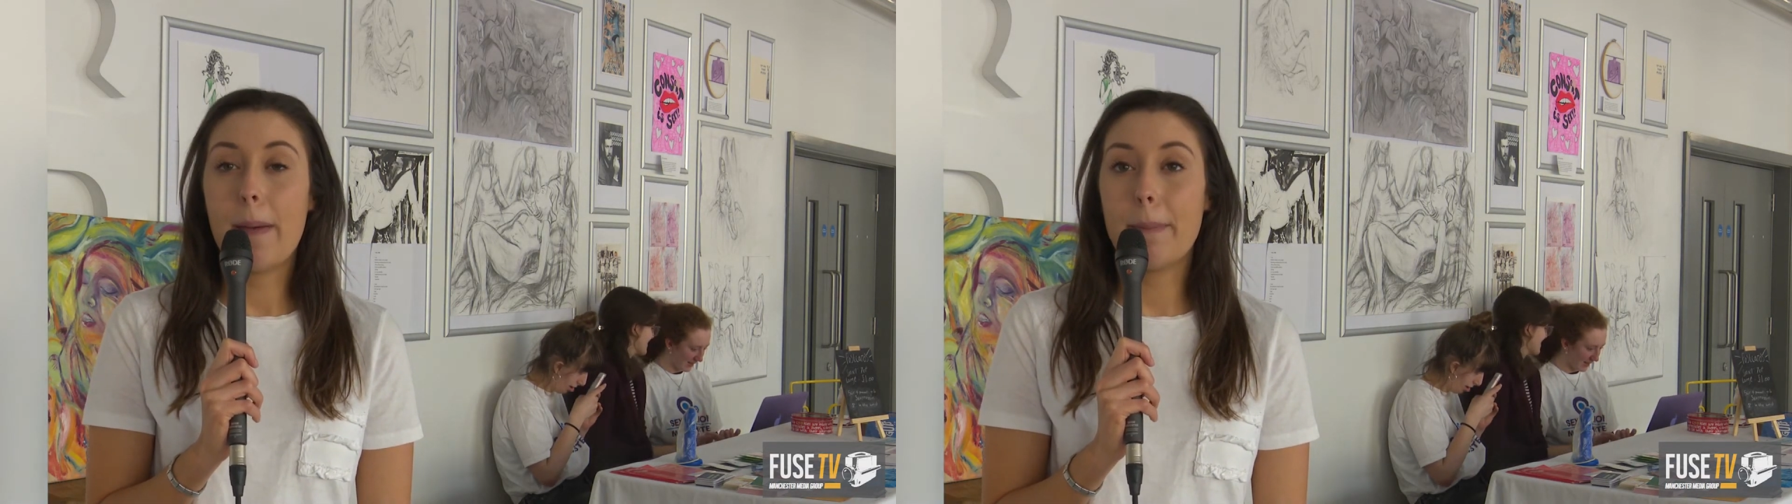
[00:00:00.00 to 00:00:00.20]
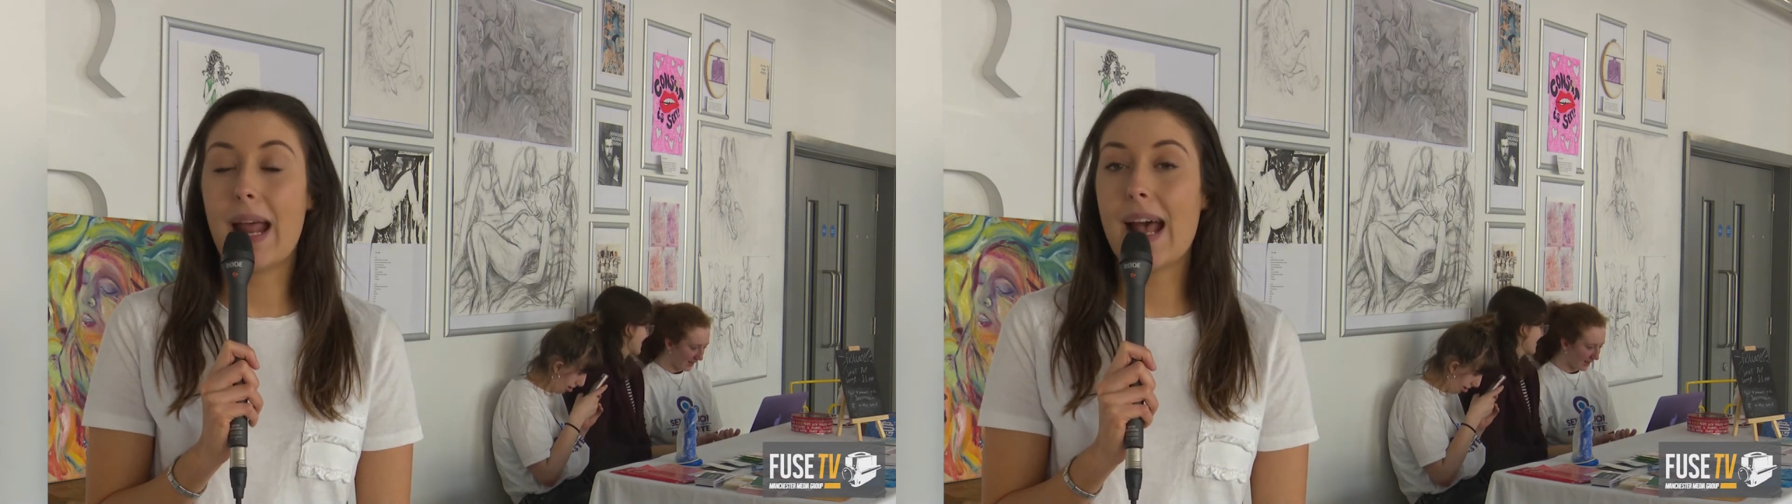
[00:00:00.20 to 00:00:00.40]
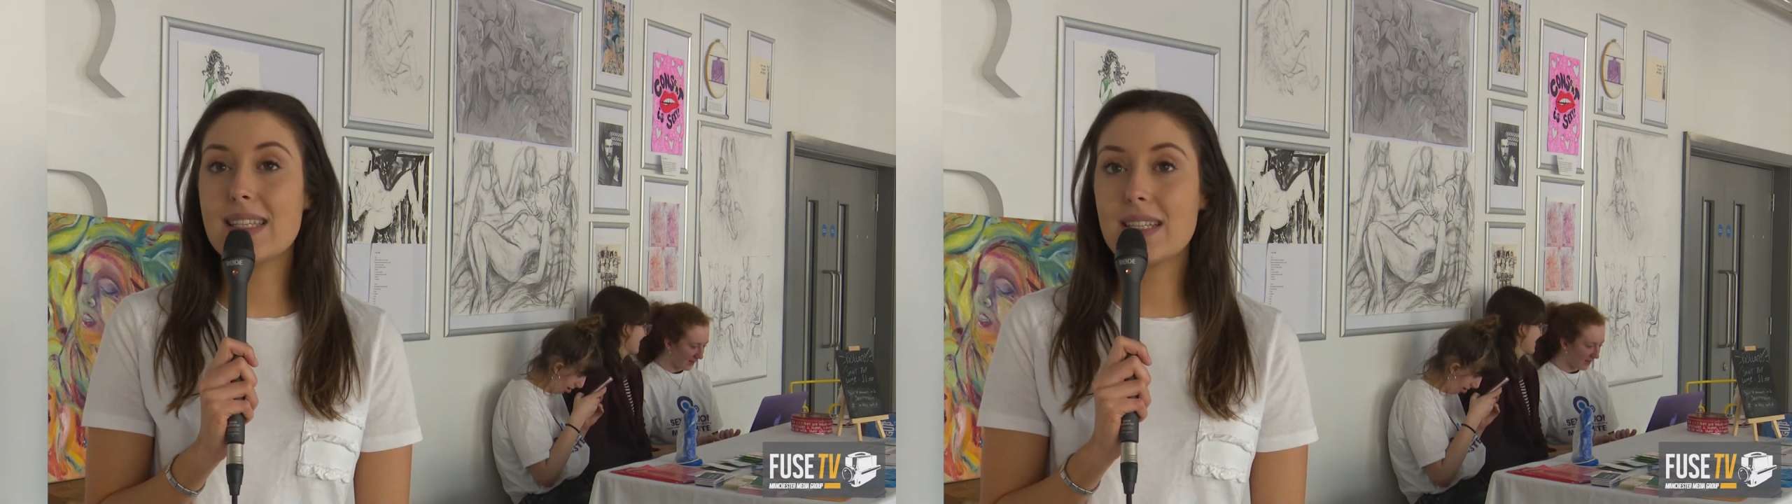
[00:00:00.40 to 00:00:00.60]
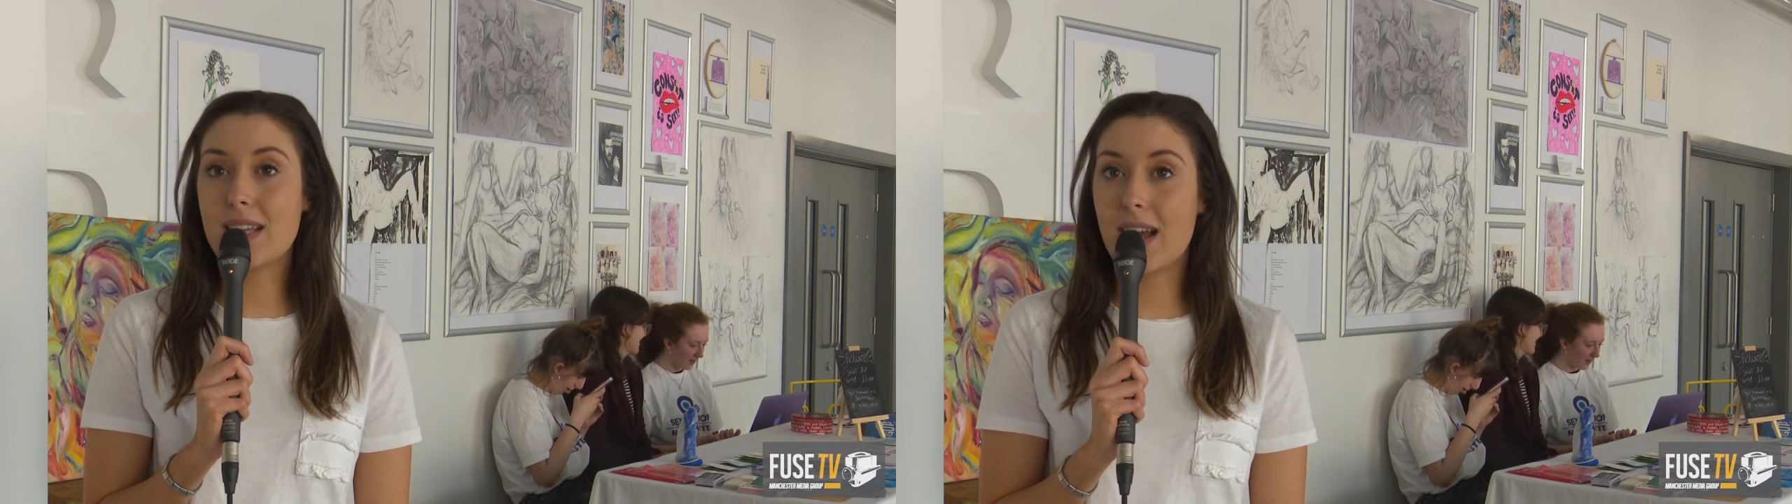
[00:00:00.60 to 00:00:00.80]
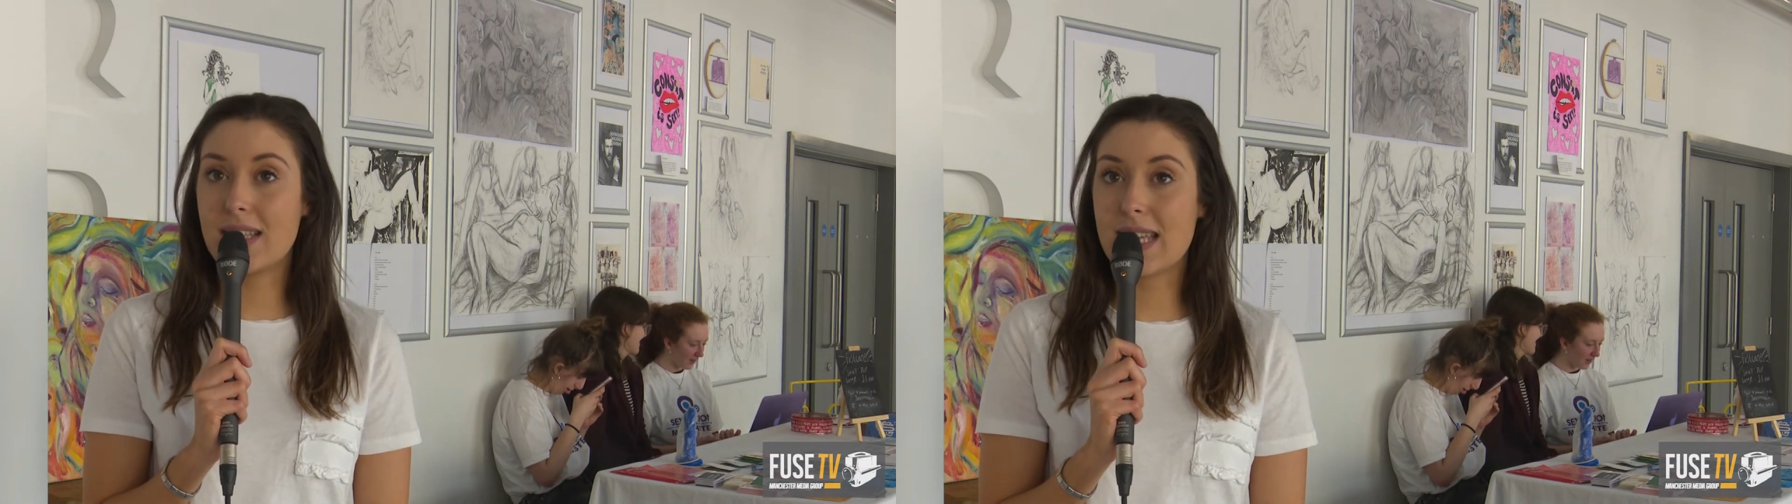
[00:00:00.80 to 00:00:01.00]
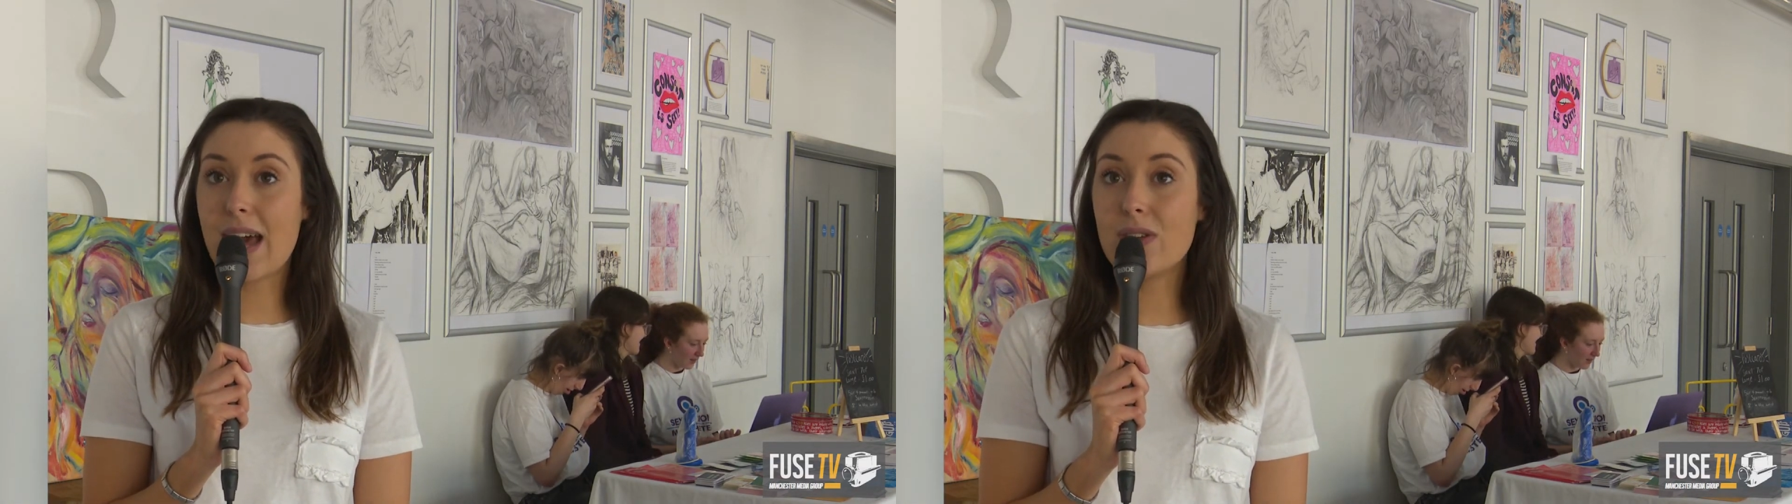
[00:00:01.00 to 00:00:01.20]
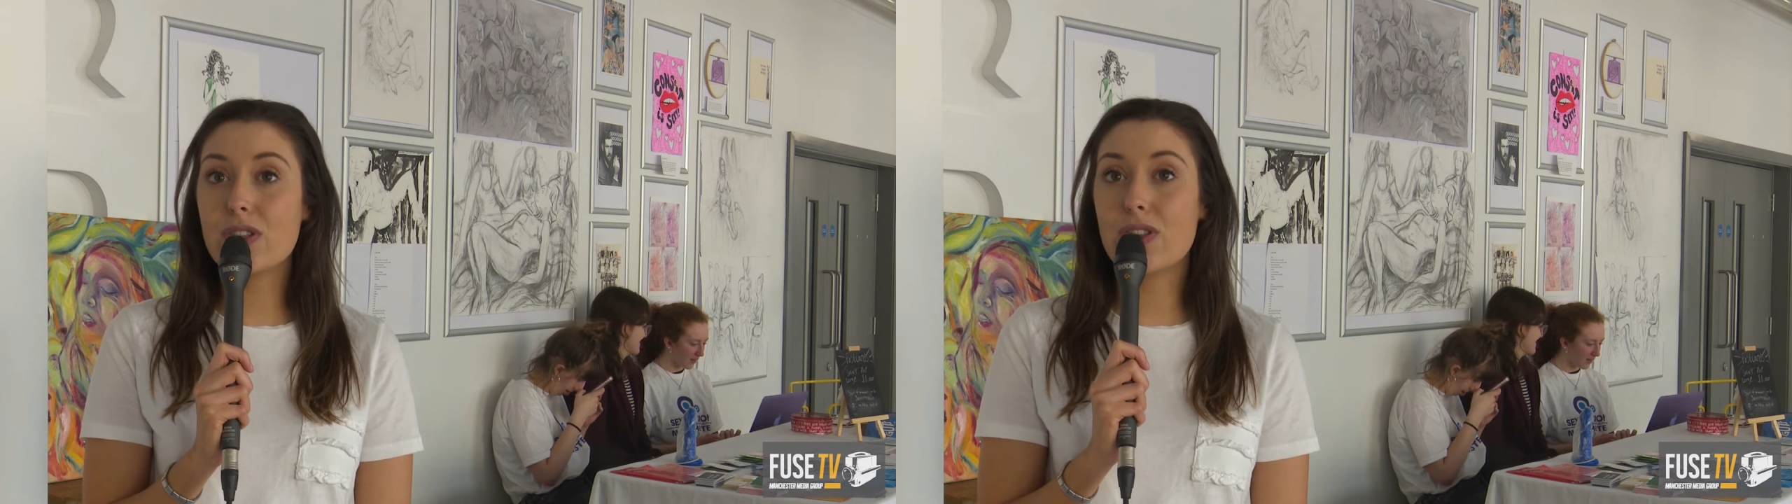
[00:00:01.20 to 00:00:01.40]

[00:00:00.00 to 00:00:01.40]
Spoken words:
but as it turns out,